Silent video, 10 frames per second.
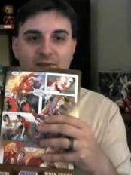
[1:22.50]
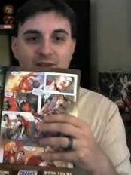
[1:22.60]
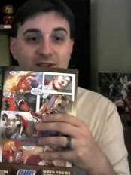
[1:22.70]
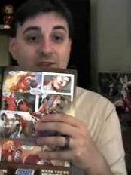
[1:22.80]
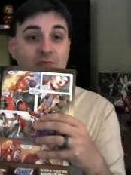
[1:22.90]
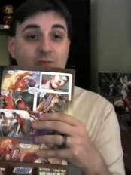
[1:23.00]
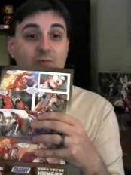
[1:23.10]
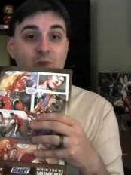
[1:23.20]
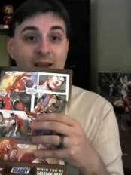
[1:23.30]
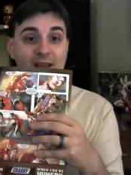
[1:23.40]
she is
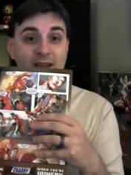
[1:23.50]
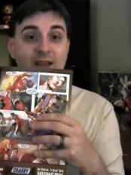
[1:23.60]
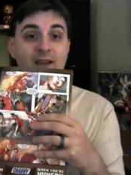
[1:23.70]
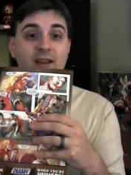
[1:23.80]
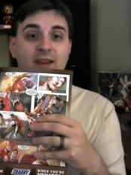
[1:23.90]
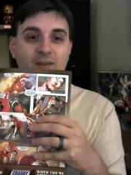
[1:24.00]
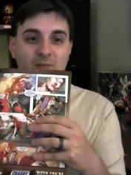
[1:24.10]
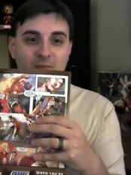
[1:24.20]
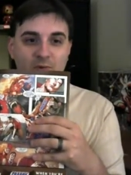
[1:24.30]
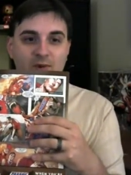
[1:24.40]
way
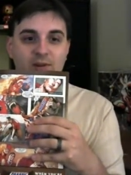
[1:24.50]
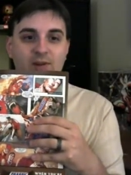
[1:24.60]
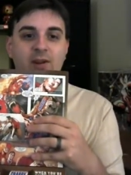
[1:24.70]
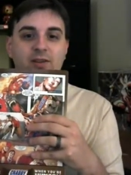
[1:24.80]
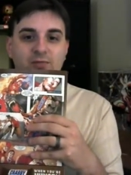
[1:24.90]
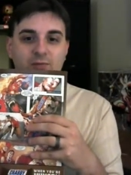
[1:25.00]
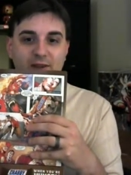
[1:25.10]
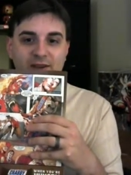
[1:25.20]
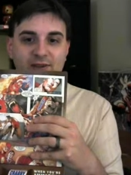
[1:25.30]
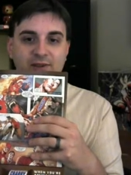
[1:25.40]
more
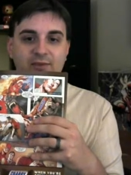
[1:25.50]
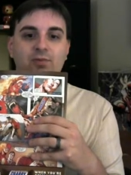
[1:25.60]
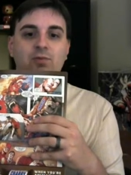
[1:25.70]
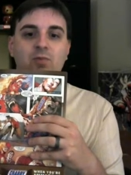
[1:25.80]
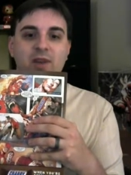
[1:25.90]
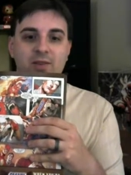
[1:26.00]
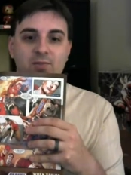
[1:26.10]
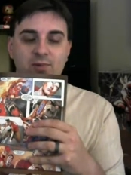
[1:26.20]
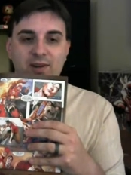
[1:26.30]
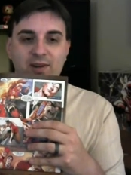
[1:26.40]
aggressive, way
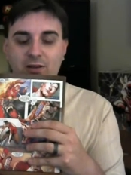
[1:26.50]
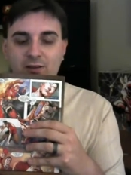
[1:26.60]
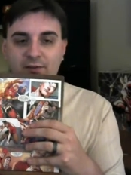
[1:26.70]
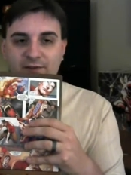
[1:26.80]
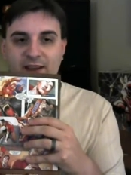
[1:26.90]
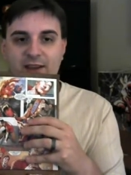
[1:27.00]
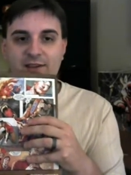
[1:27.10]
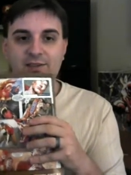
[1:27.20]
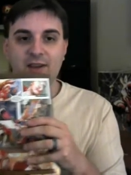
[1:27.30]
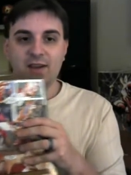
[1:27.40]
more in your
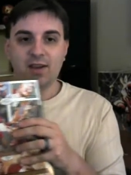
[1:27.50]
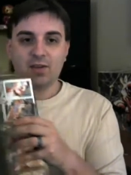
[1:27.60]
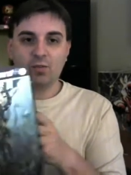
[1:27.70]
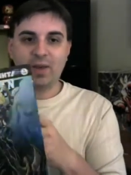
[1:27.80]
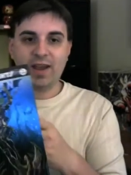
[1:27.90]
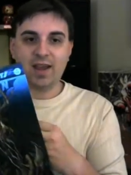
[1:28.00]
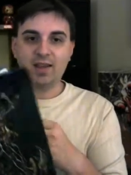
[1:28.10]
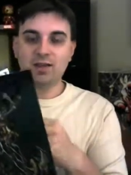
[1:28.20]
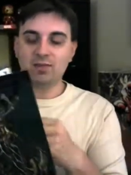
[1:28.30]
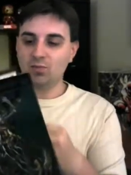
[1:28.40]
face,
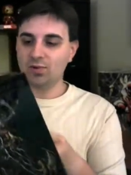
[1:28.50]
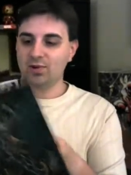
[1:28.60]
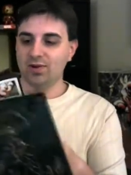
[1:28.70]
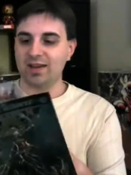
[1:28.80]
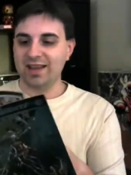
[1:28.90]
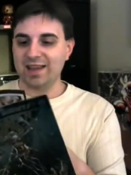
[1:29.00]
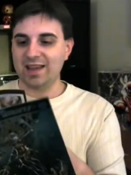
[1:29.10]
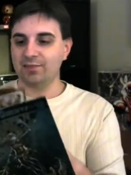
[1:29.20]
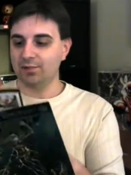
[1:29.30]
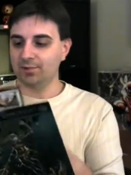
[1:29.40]
way more
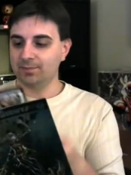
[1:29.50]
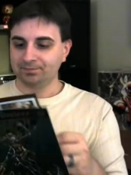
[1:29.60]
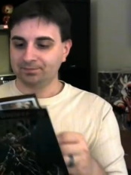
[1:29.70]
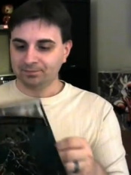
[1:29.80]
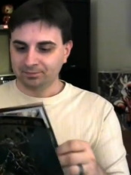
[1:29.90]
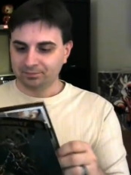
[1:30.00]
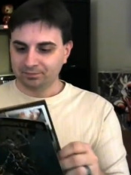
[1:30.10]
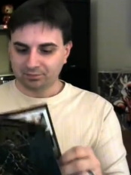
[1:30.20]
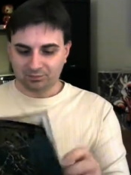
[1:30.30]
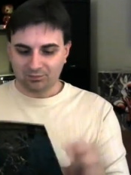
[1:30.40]
evil.
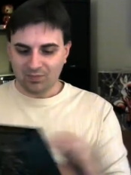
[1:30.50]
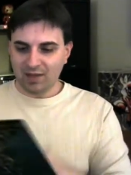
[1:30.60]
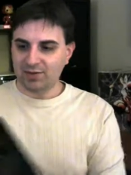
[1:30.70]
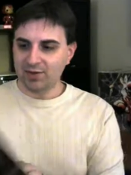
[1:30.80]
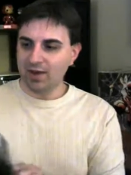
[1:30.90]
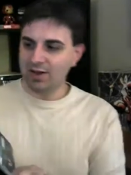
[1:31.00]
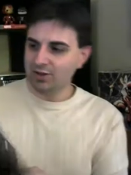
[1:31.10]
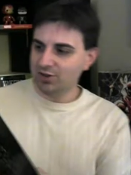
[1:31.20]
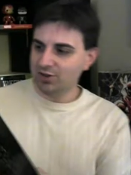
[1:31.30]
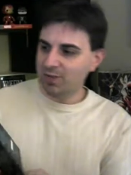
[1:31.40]
And so
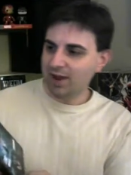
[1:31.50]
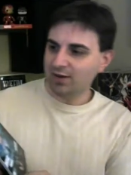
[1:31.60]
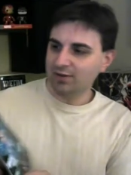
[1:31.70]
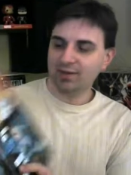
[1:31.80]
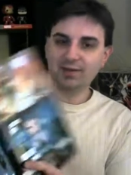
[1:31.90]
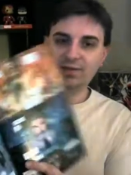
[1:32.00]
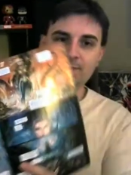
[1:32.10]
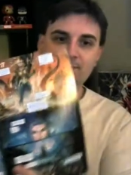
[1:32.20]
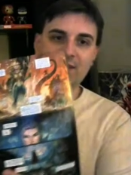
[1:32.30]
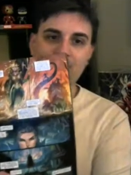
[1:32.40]
as she's battling
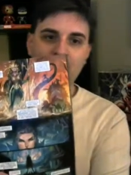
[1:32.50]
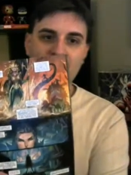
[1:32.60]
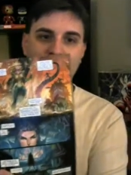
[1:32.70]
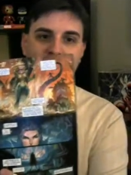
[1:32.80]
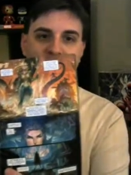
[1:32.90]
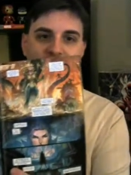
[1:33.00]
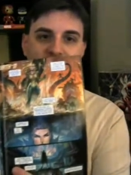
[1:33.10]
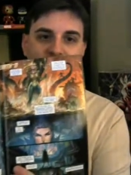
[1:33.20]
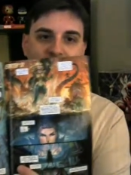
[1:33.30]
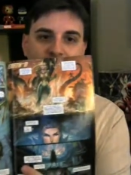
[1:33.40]
them, and look, here it
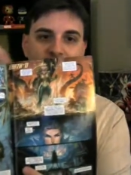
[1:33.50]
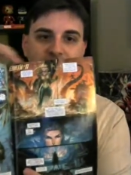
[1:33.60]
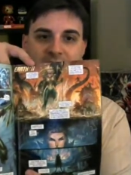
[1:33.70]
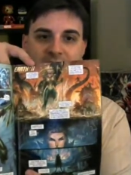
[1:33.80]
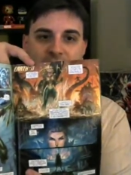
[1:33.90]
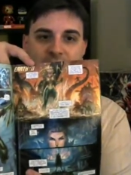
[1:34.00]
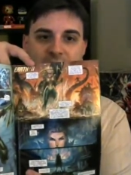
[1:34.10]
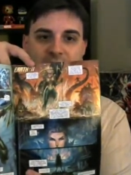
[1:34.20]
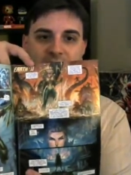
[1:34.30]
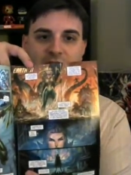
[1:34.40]
is. This is
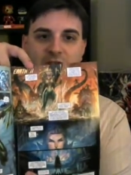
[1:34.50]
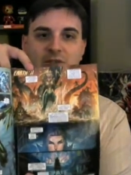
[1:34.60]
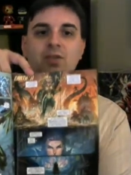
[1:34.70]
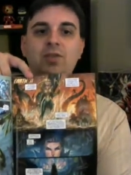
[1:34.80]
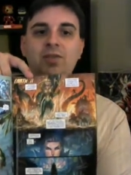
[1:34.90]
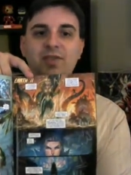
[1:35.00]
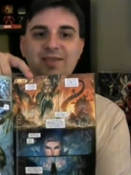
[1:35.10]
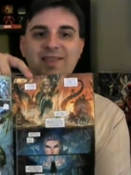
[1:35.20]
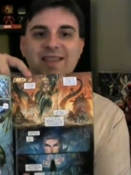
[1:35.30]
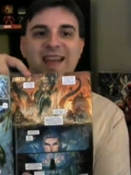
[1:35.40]
her dimension, Earth
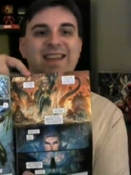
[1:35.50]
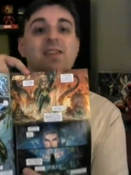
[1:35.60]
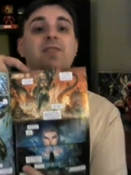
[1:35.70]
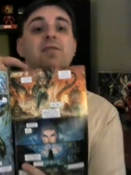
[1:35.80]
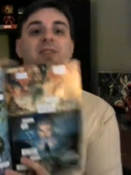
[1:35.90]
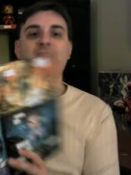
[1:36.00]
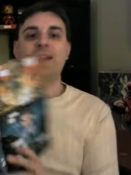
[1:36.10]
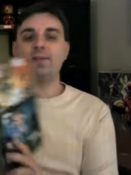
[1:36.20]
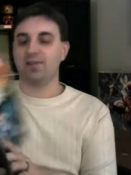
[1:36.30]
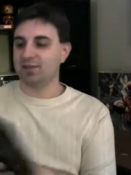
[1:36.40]
negative
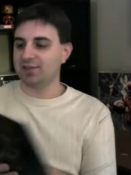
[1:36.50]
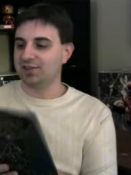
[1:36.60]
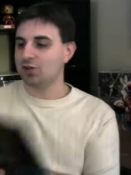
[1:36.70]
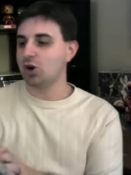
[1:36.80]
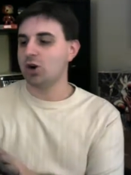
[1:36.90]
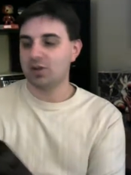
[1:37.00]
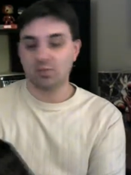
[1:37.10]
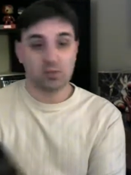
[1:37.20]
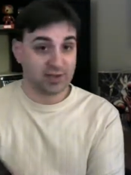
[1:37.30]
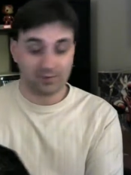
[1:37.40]
11, because it's the
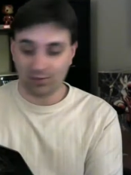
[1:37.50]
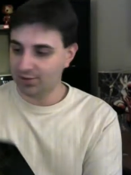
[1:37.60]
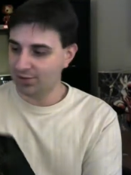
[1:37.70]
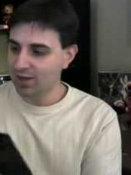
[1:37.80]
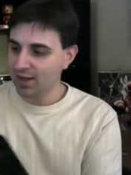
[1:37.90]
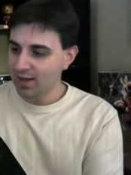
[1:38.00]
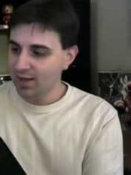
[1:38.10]
Dark Multiverse.